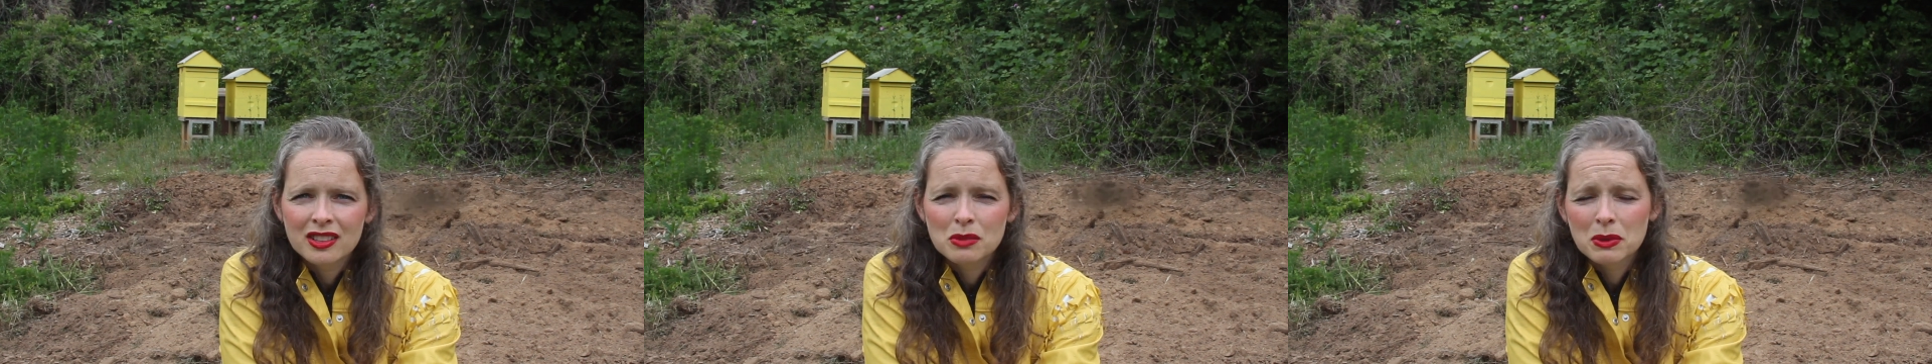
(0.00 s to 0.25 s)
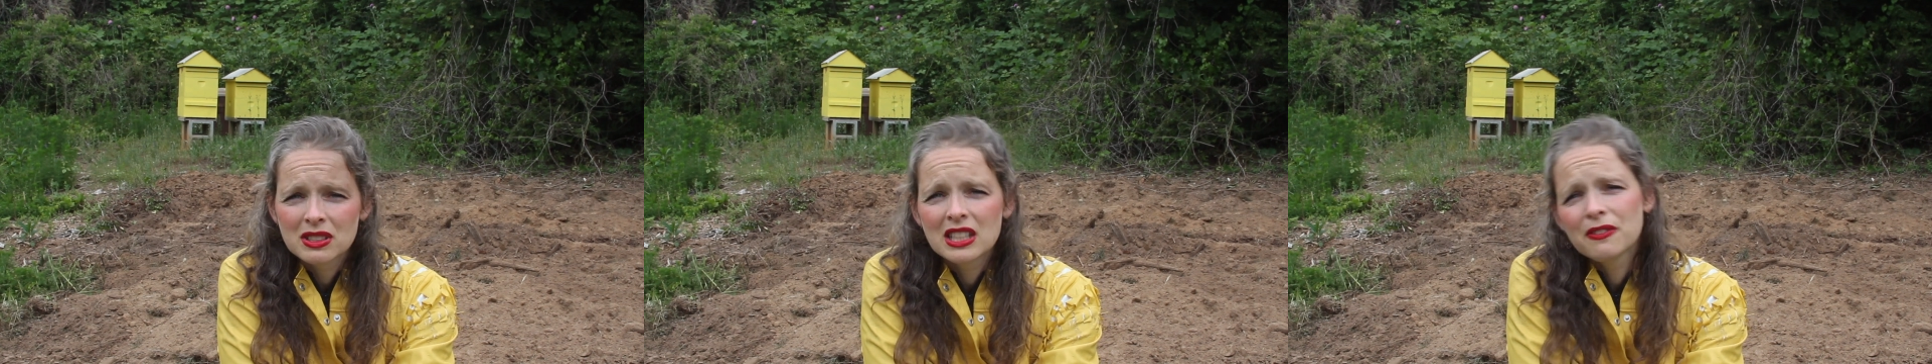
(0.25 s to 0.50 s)

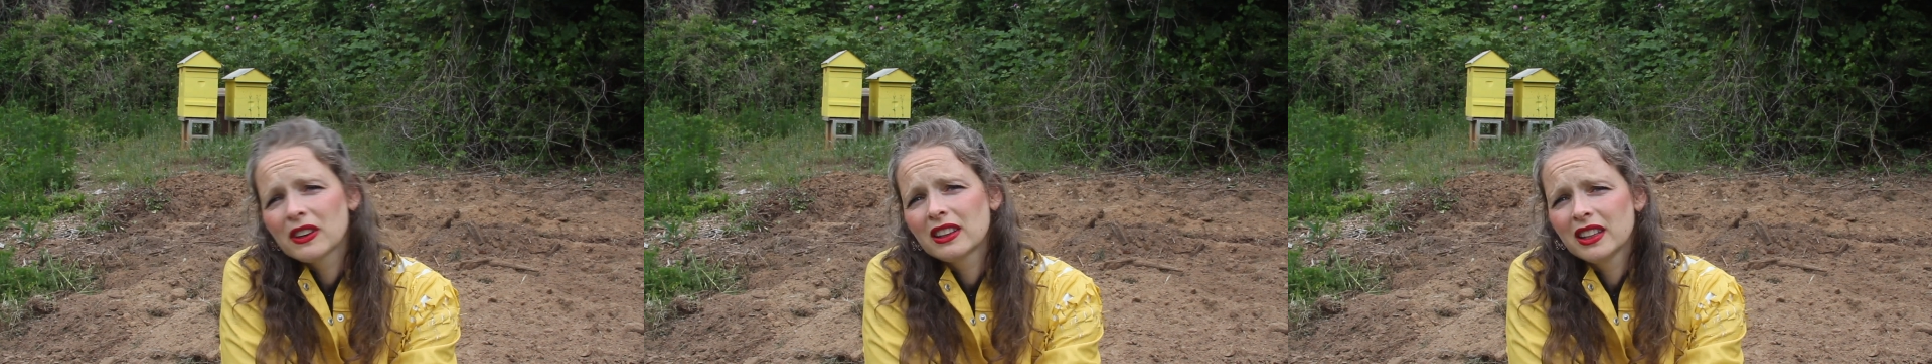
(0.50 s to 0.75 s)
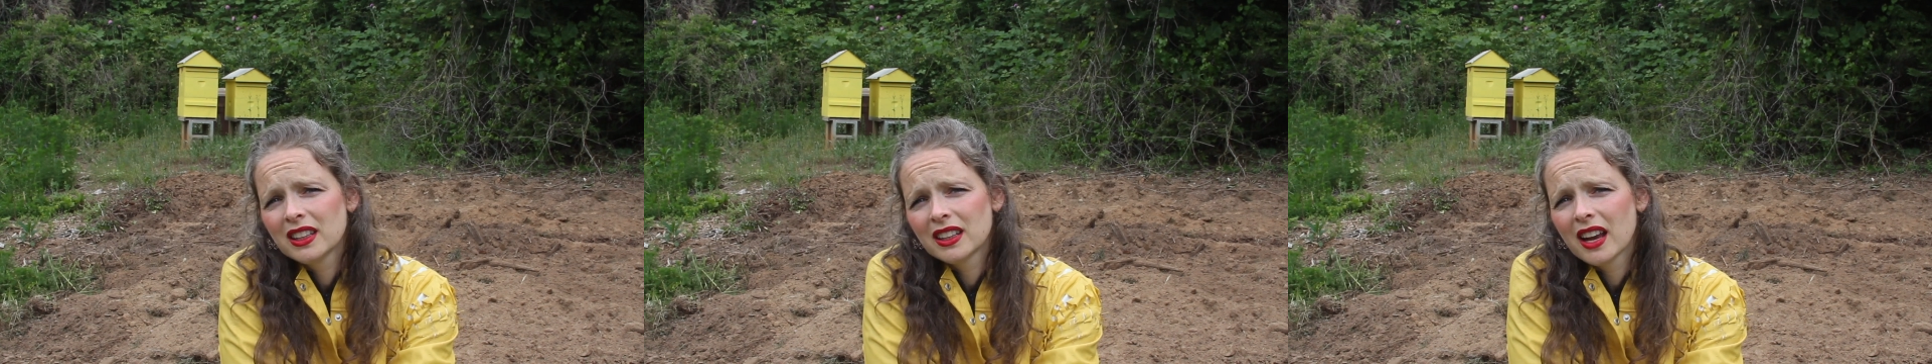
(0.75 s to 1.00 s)

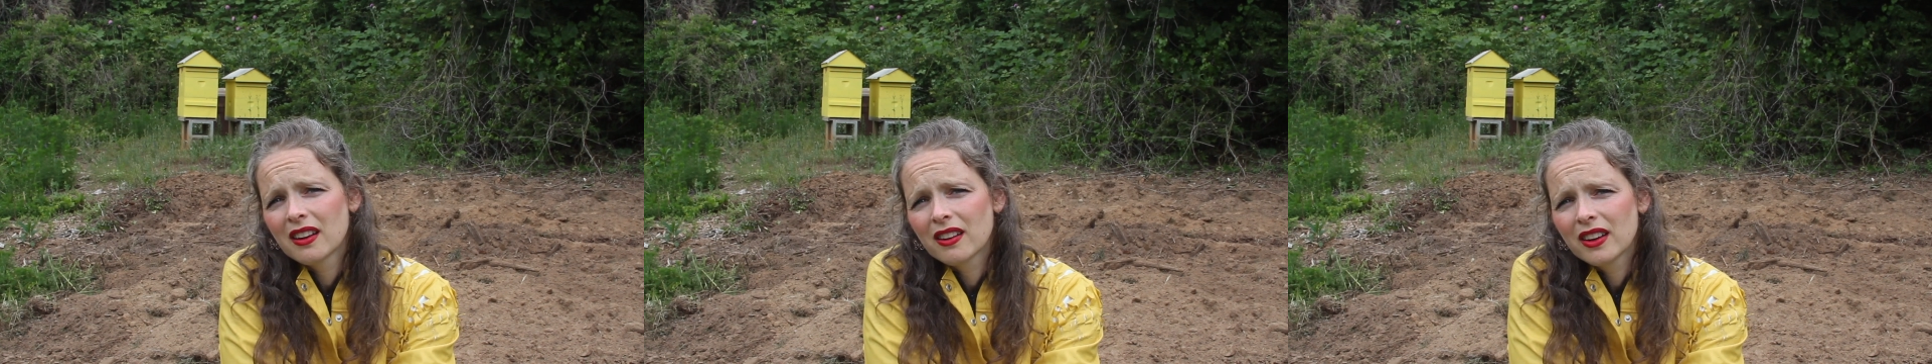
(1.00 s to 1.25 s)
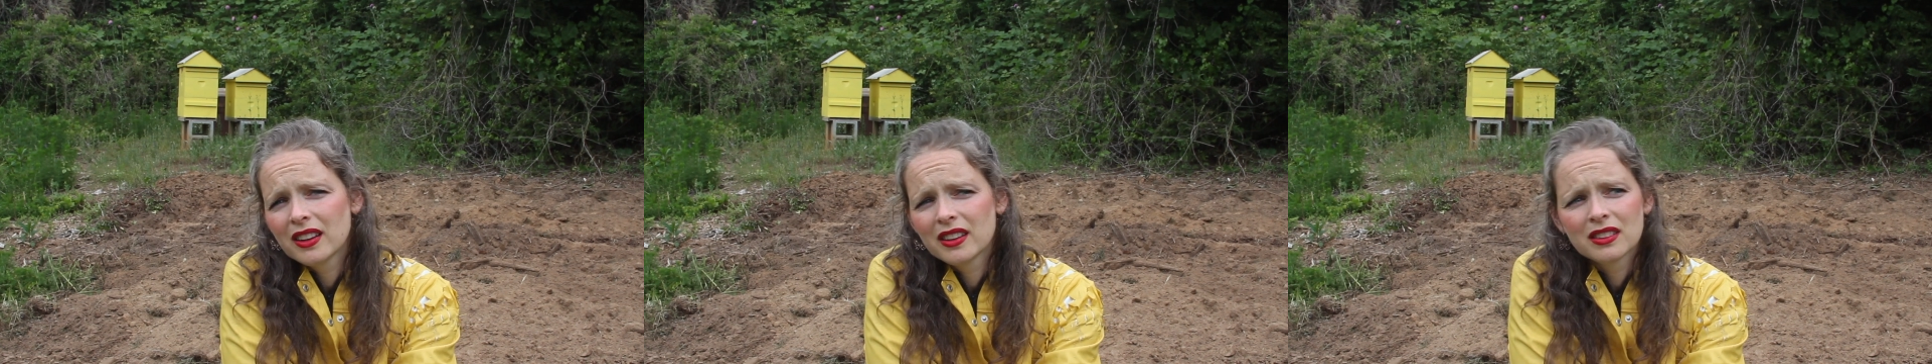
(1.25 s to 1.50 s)
specifically in
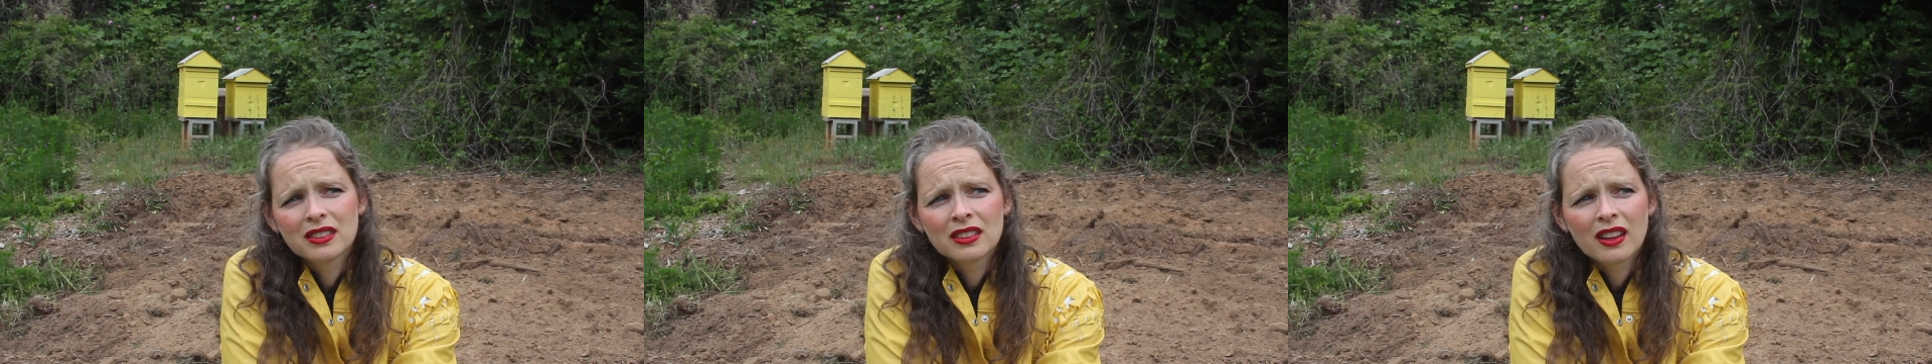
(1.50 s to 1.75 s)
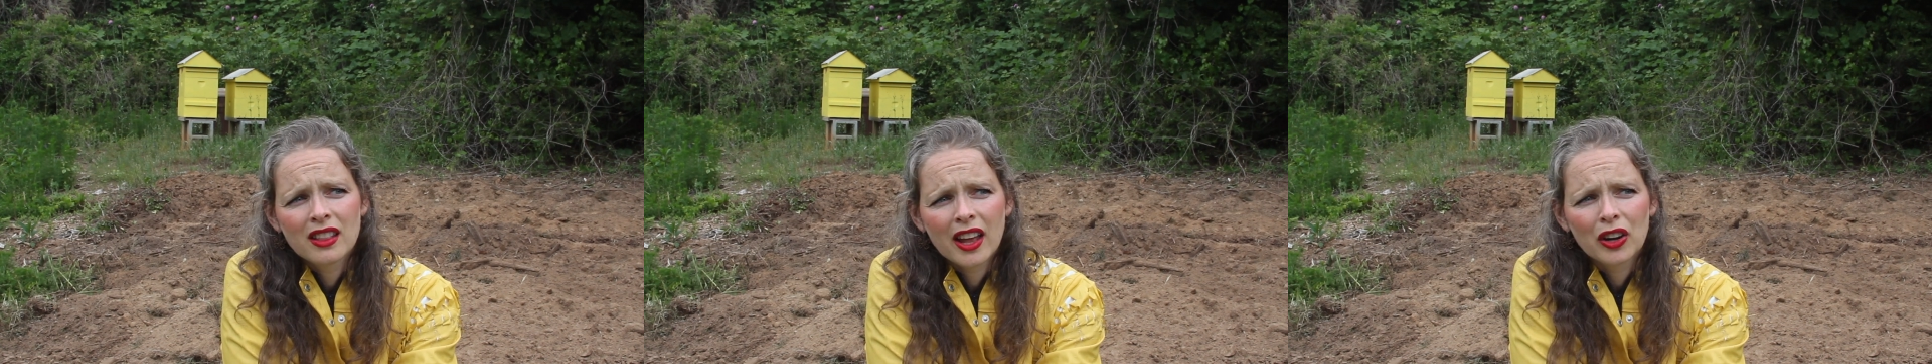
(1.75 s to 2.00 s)
areas
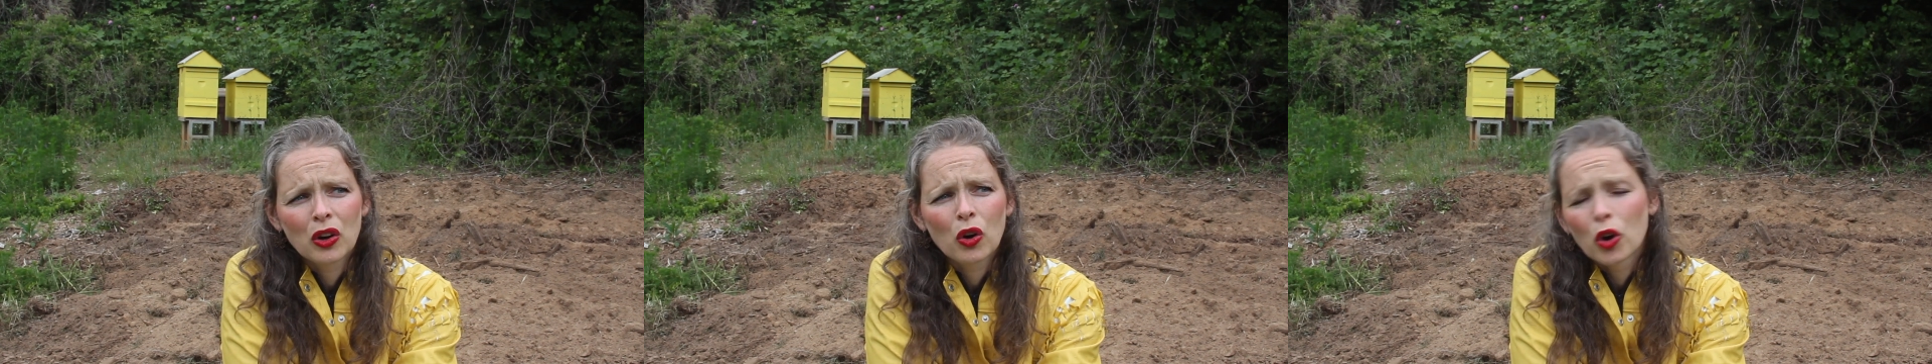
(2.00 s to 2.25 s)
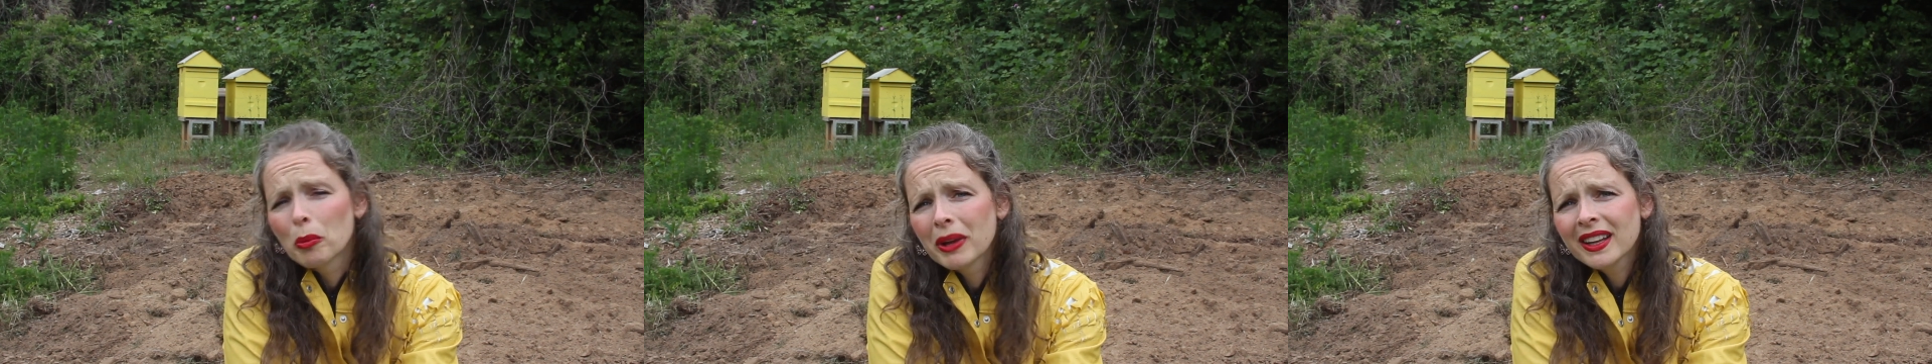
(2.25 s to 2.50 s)
that are
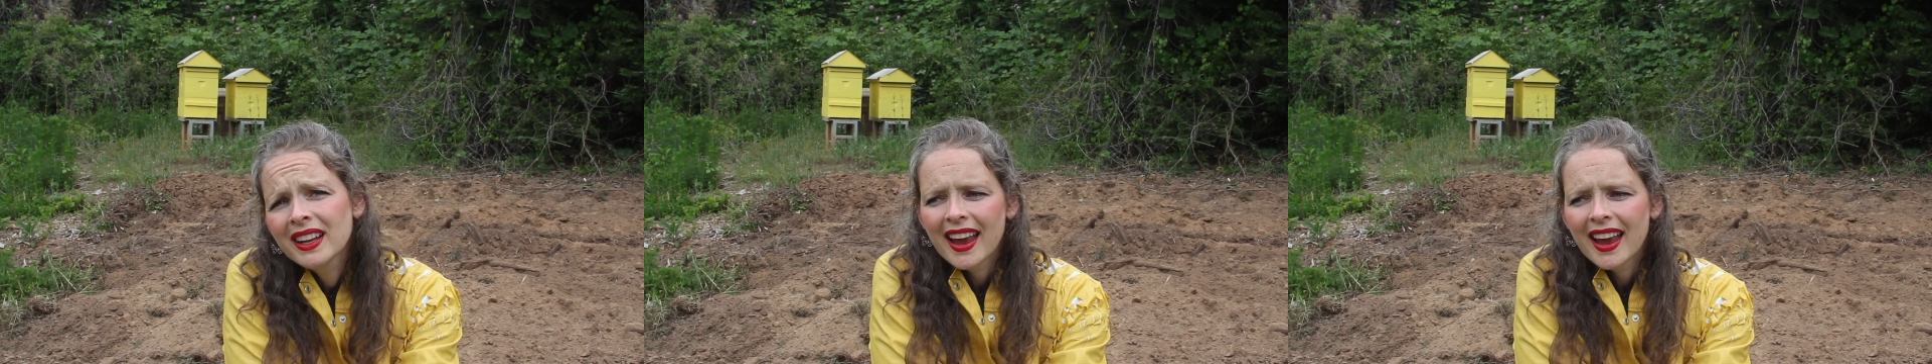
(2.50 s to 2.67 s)
urban.